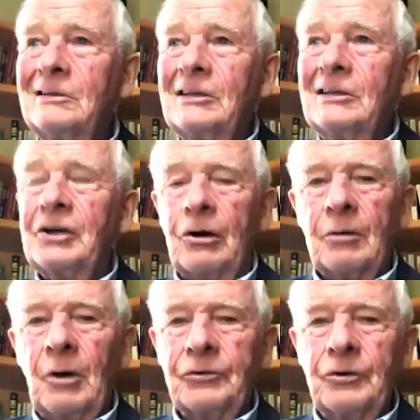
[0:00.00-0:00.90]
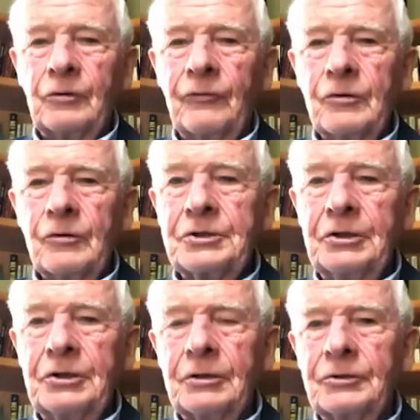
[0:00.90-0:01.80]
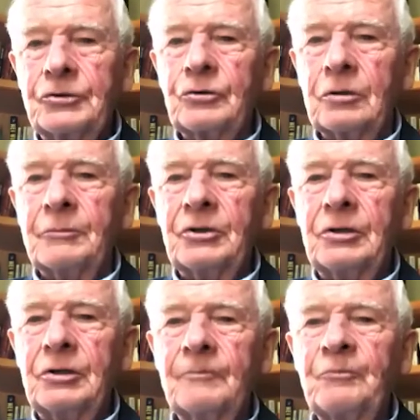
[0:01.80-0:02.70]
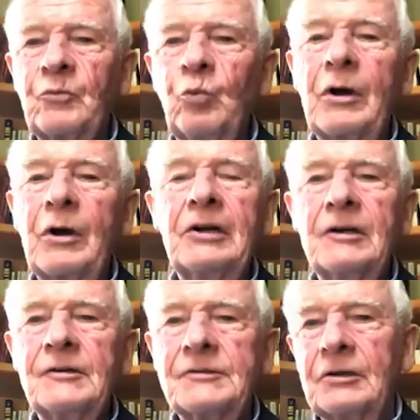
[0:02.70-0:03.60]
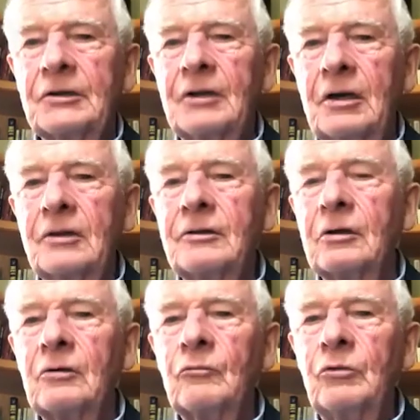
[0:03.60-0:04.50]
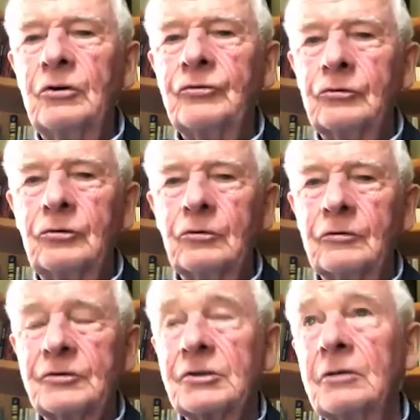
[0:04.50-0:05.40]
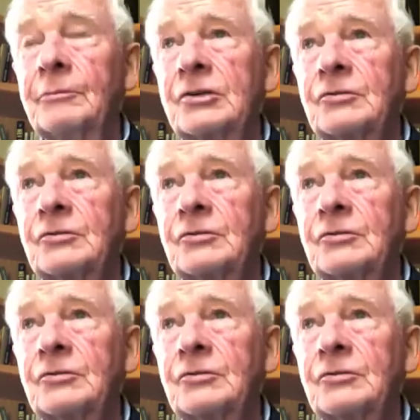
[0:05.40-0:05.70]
care about the university and determine what it is that they think we should do as the best response.